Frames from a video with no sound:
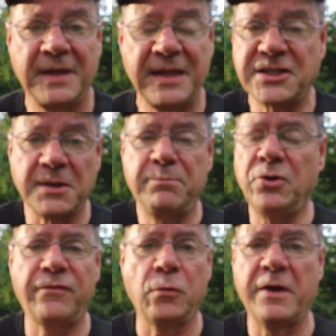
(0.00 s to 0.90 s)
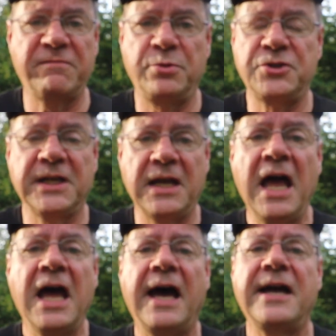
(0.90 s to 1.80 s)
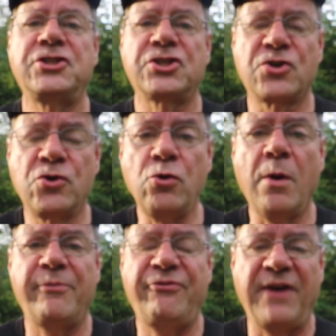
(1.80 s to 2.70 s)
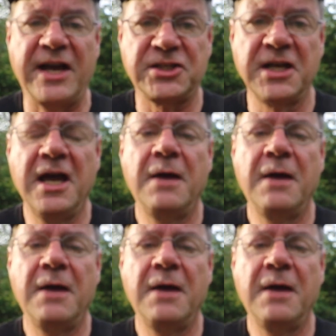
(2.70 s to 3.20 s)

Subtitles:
That's a beautiful way of putting it. I just grew up fast